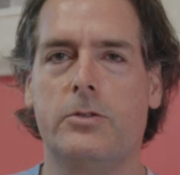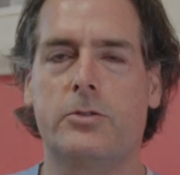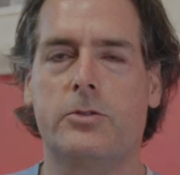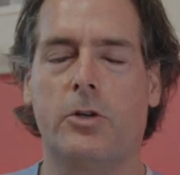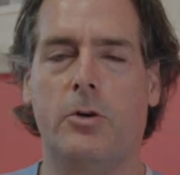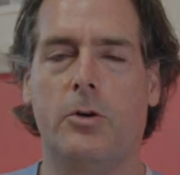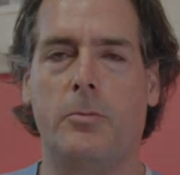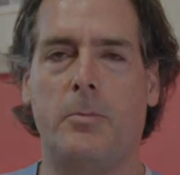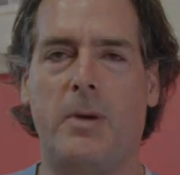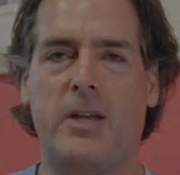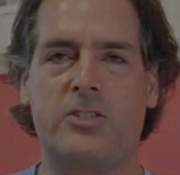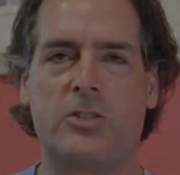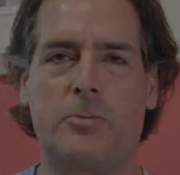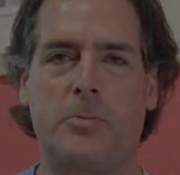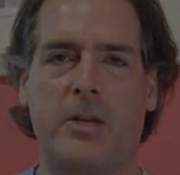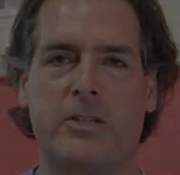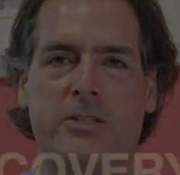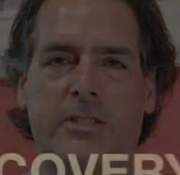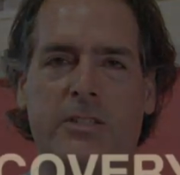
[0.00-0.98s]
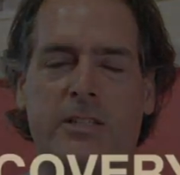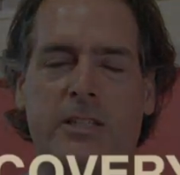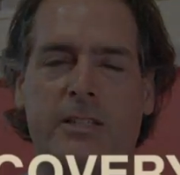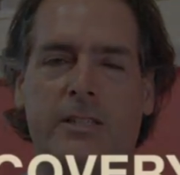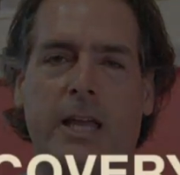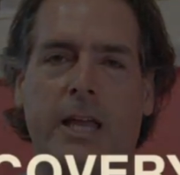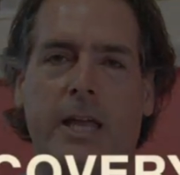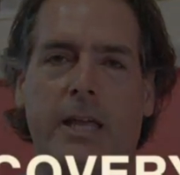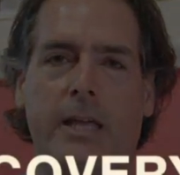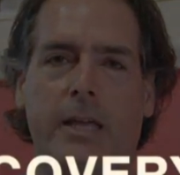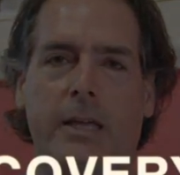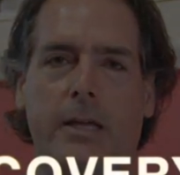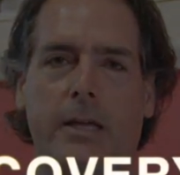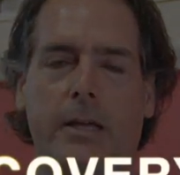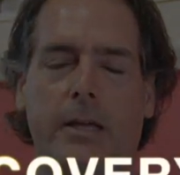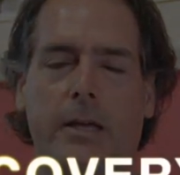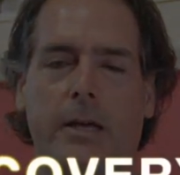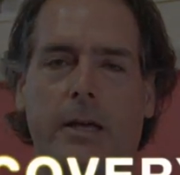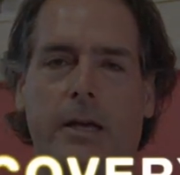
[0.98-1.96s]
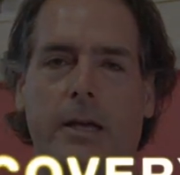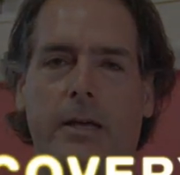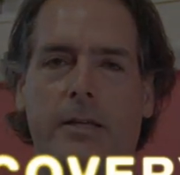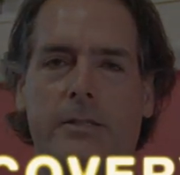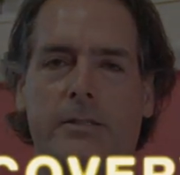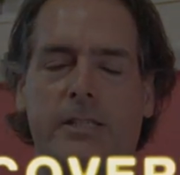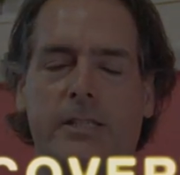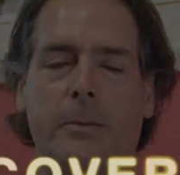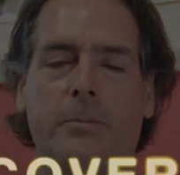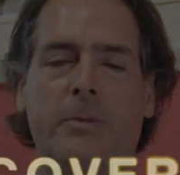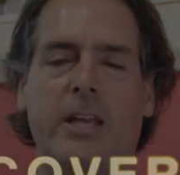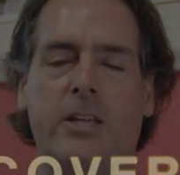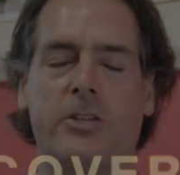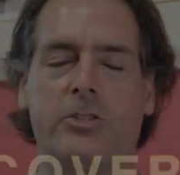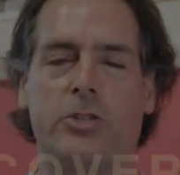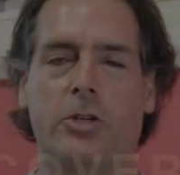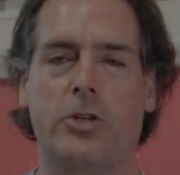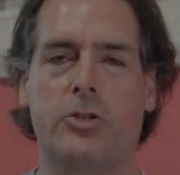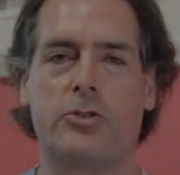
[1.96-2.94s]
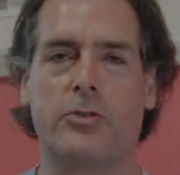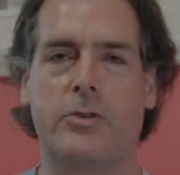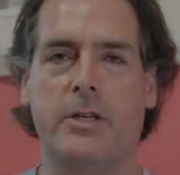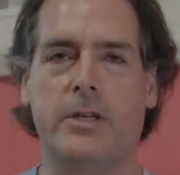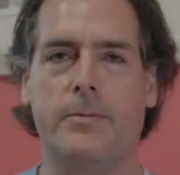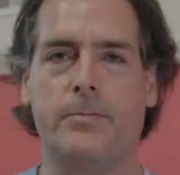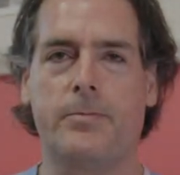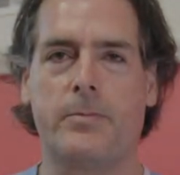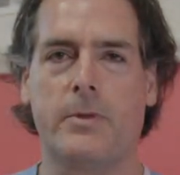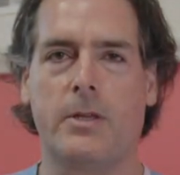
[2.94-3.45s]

So Mastopexy is a day, uh, same day surgery.